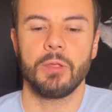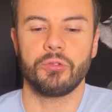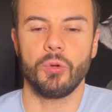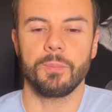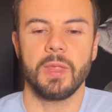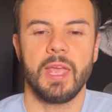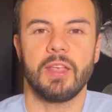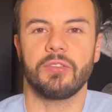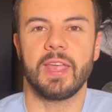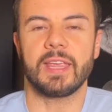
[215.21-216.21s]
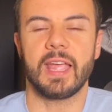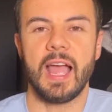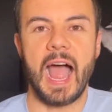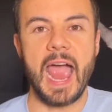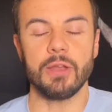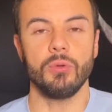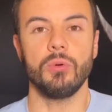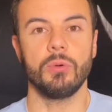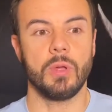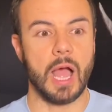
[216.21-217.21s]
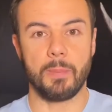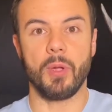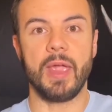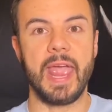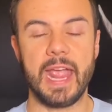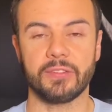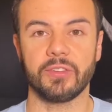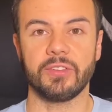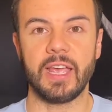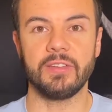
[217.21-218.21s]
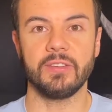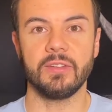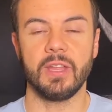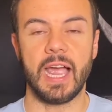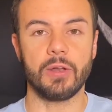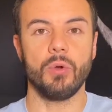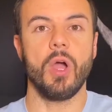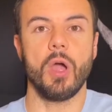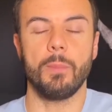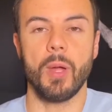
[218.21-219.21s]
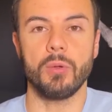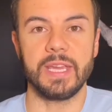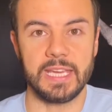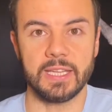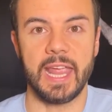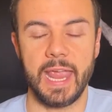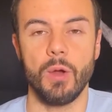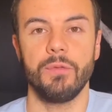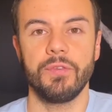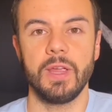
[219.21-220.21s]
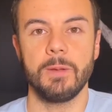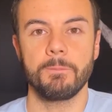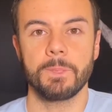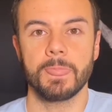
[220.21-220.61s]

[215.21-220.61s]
So it's like, I know about exercising, I know how about eating healthy.